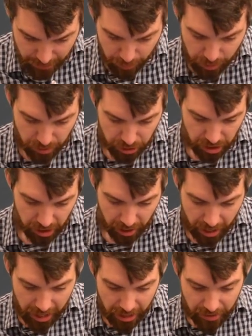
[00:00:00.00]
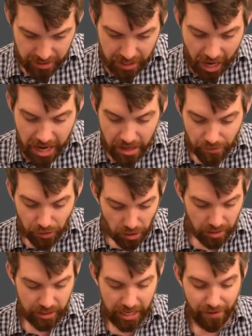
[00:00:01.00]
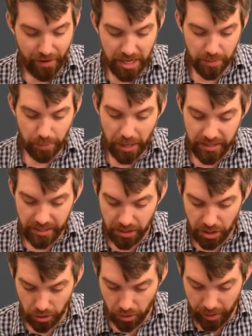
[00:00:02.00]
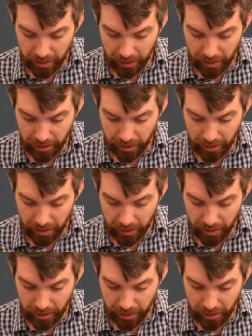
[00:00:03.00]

approach here, this kind of looks like, if I just plugged in 0,